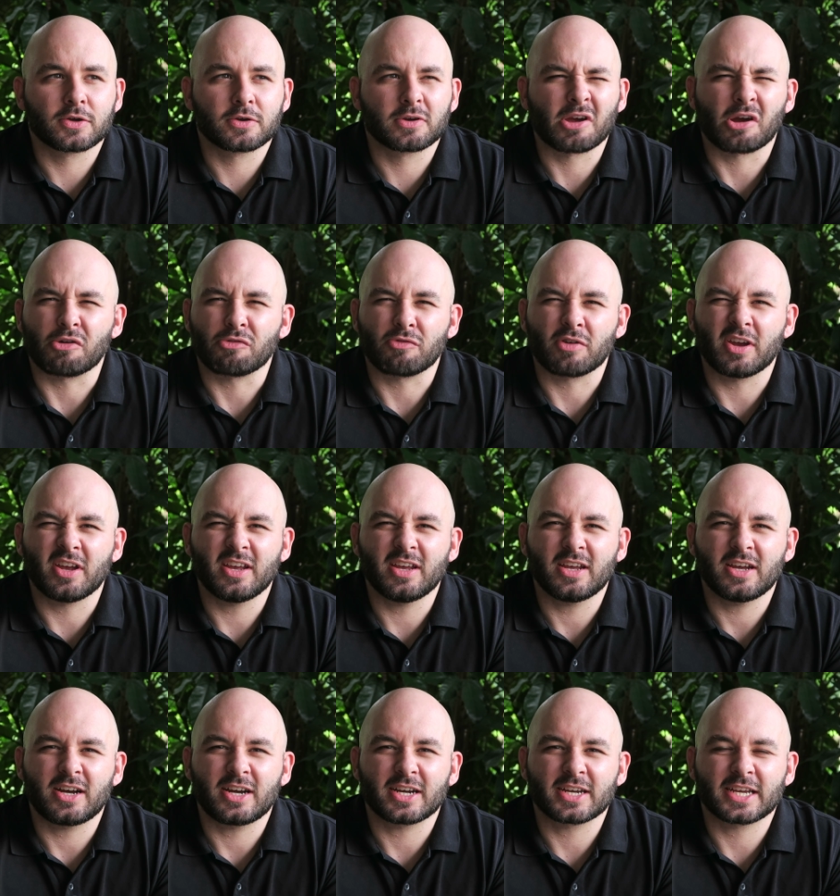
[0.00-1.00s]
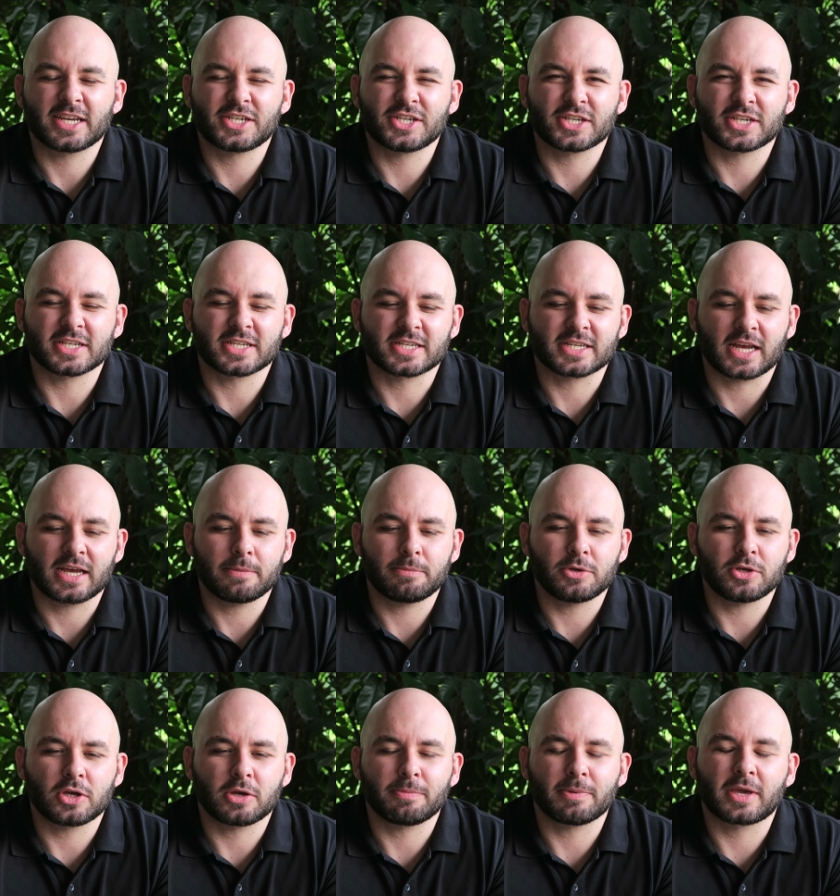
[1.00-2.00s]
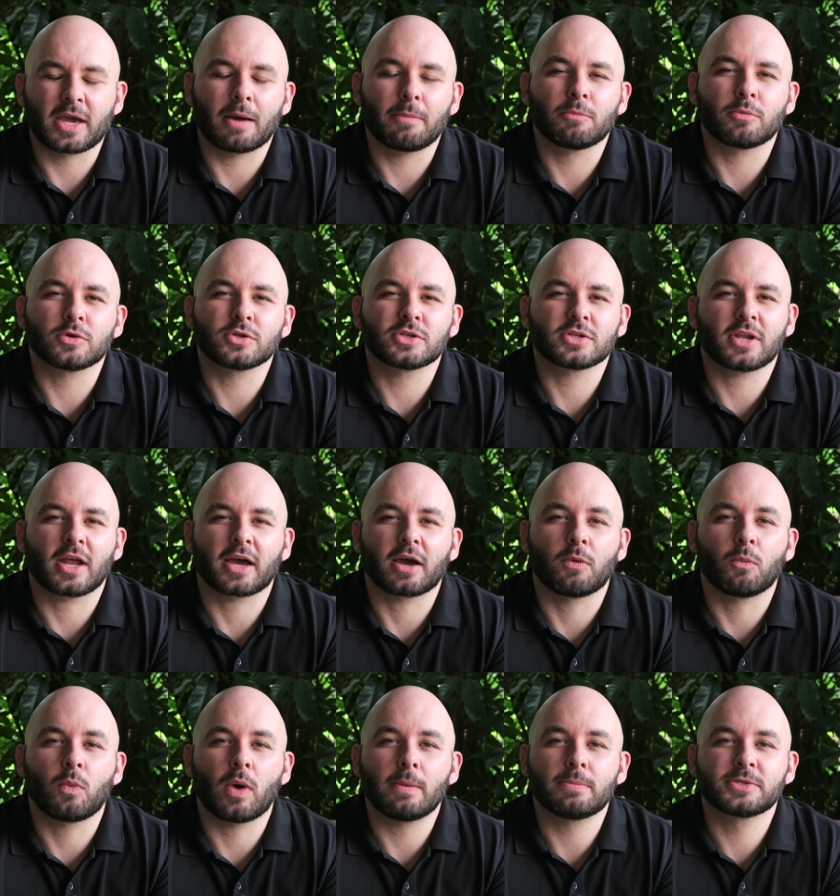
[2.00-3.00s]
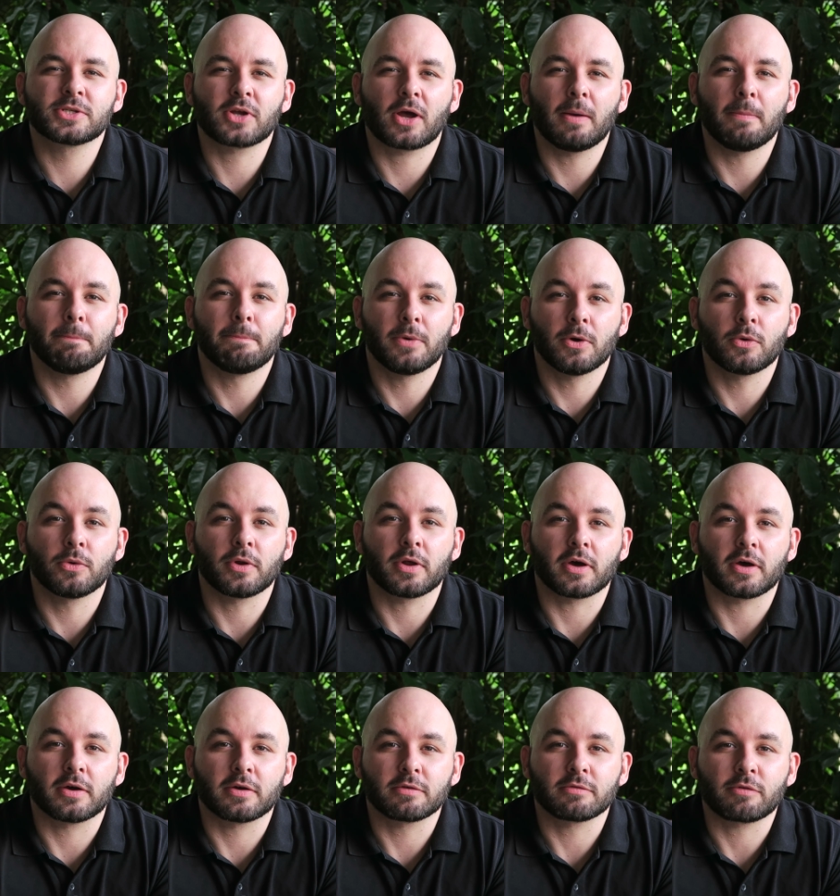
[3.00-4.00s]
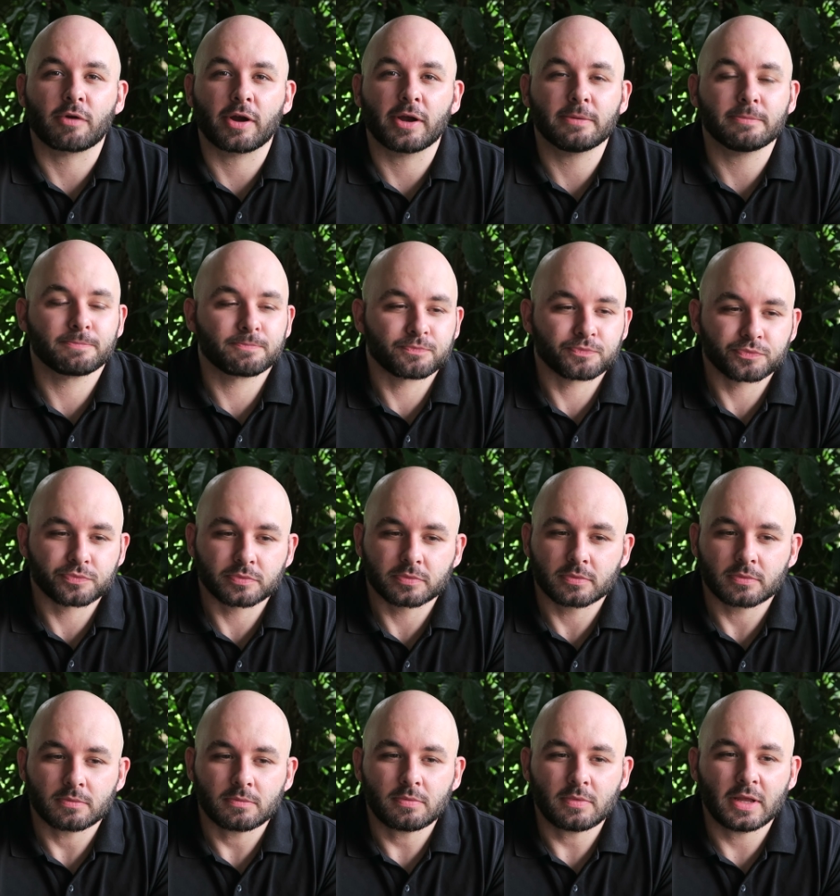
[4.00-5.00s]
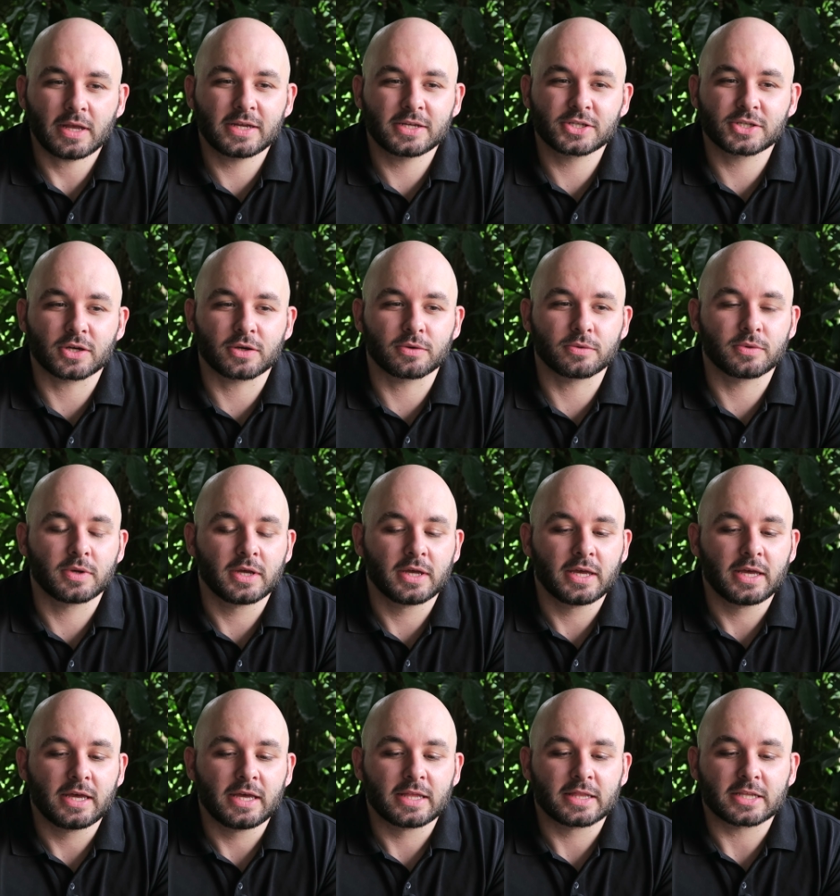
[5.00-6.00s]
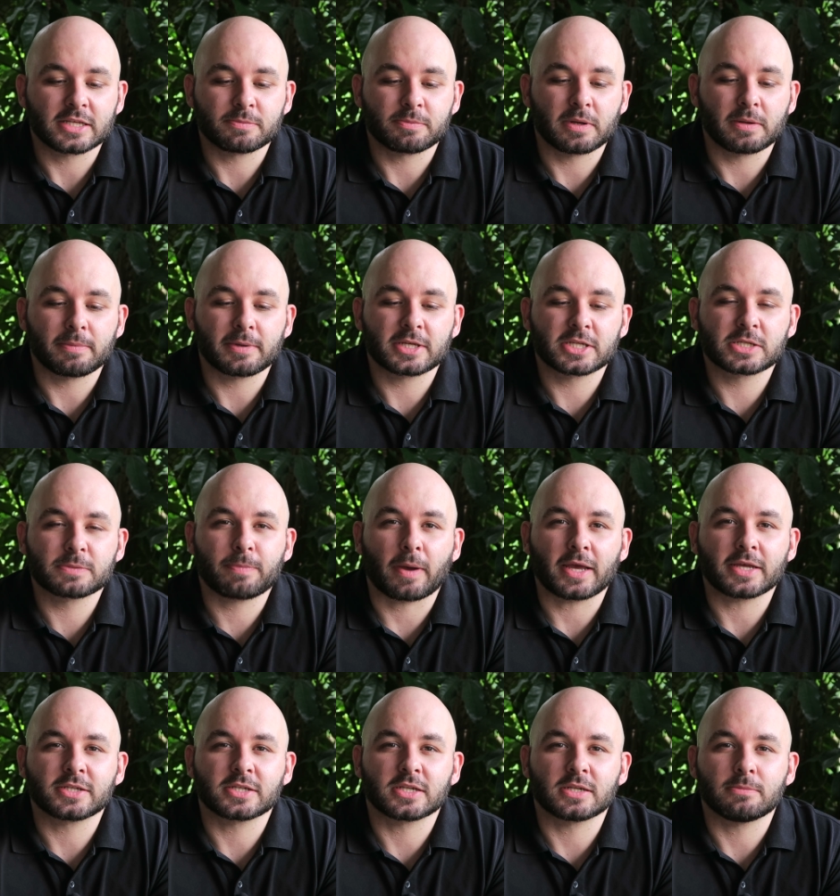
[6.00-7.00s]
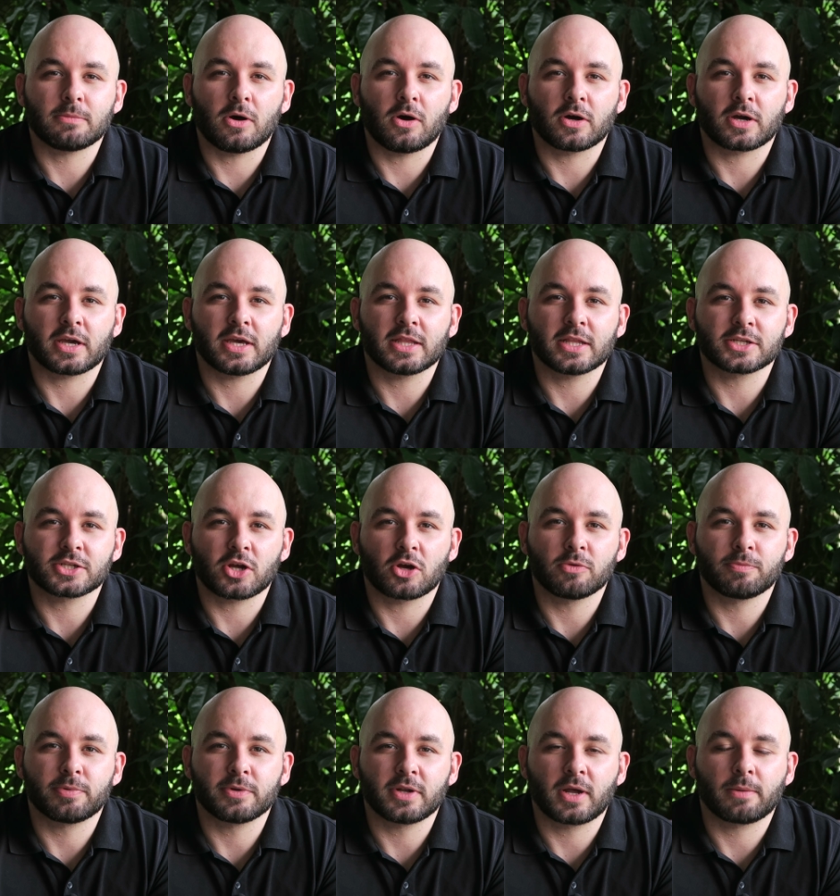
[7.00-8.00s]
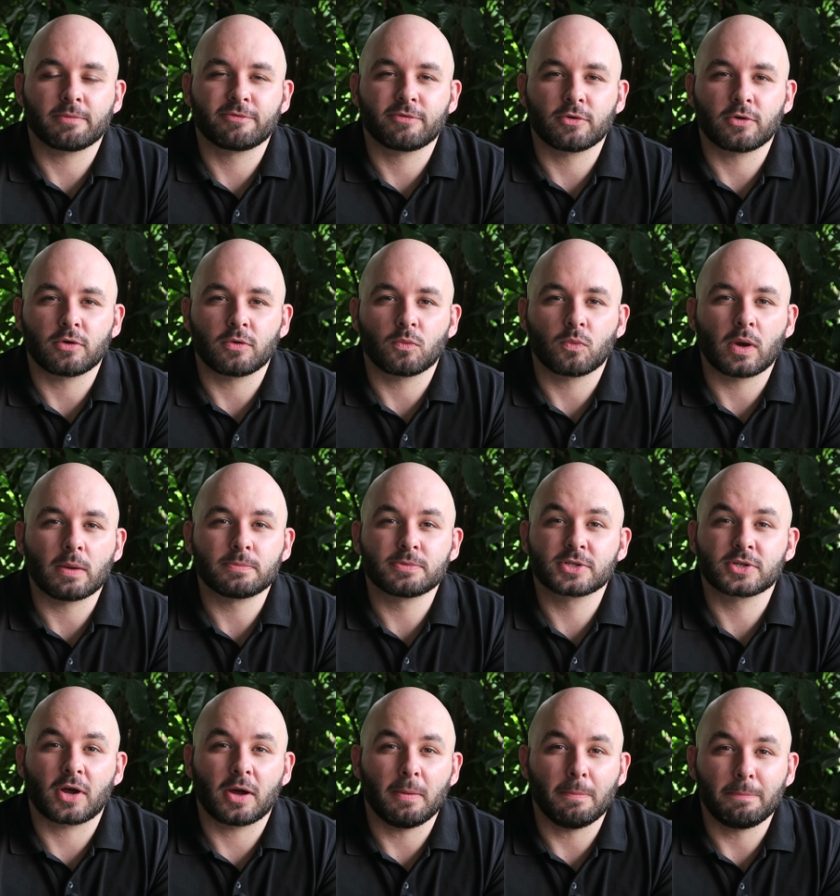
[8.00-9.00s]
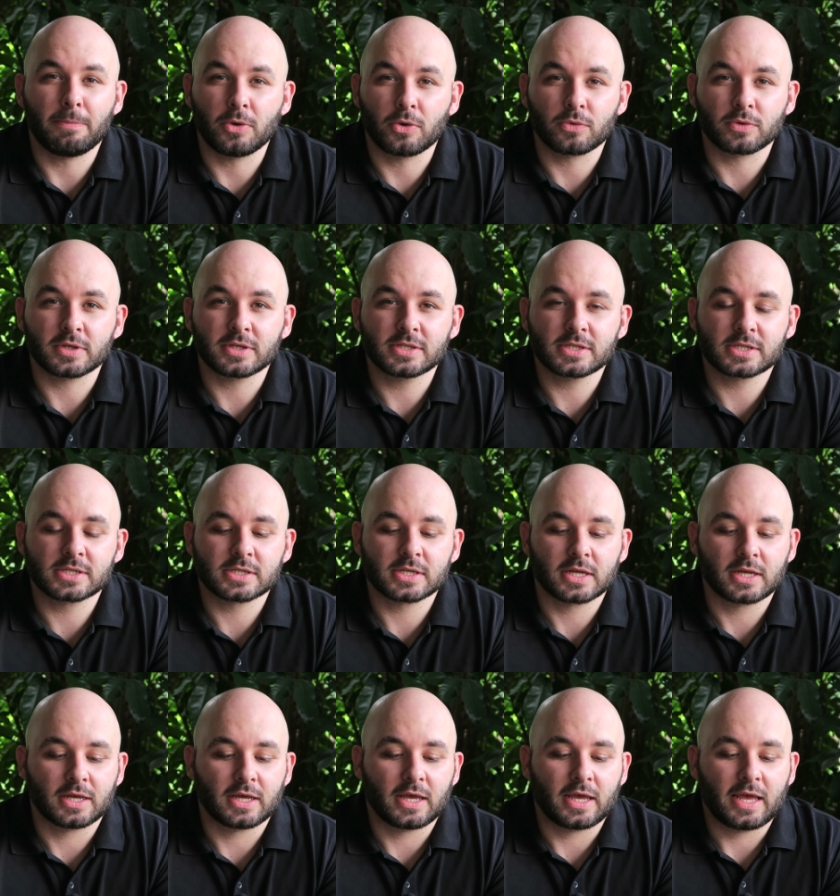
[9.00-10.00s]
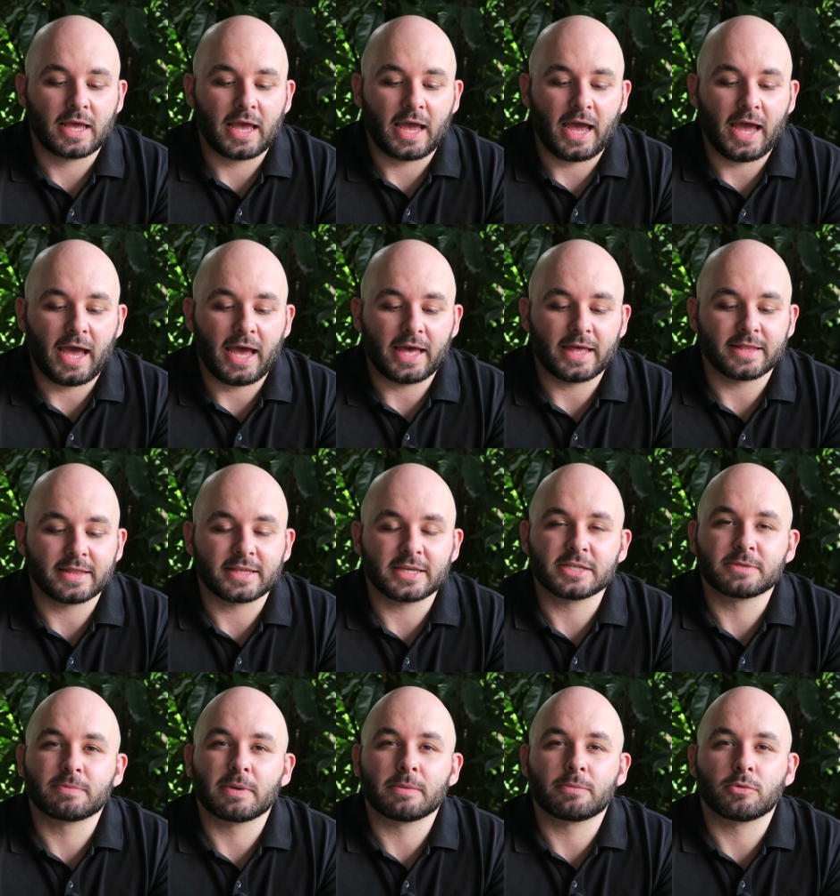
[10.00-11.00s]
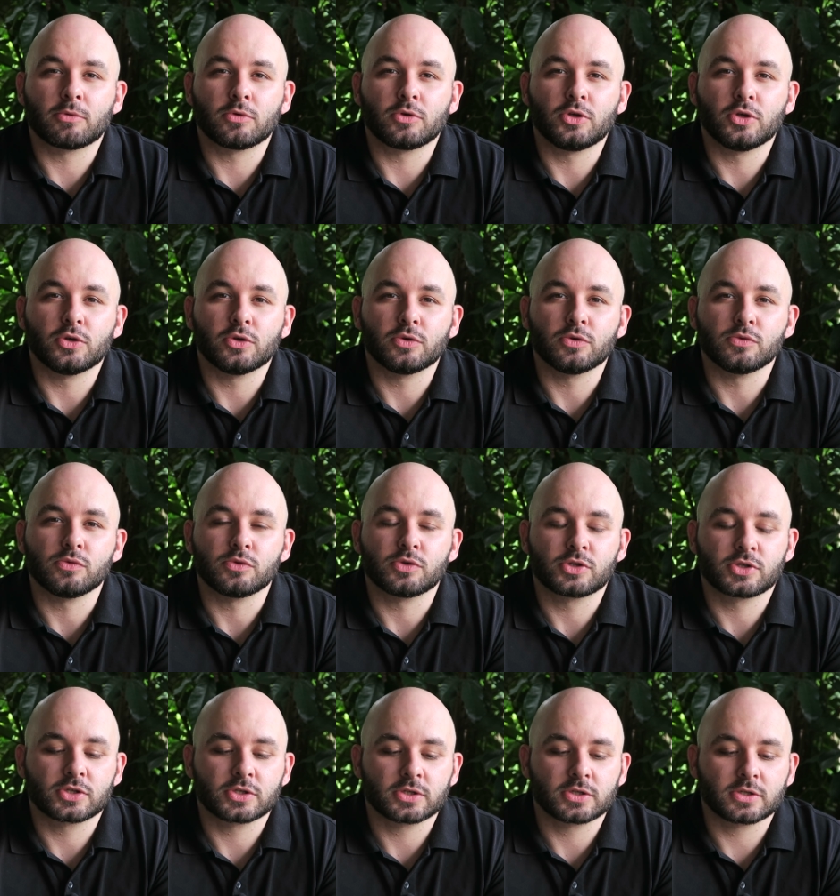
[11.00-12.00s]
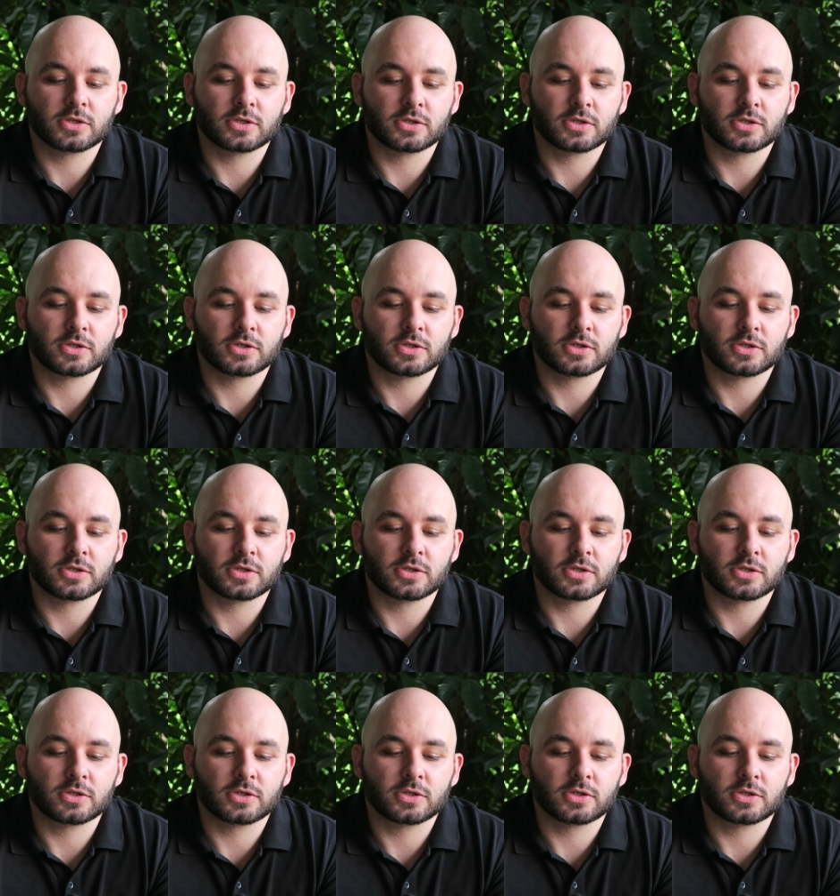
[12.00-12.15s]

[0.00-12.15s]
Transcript: career, I guess you could say, but you could become like a website builder, right? So there's been a big space in the market that's opened up for website builders, and these people use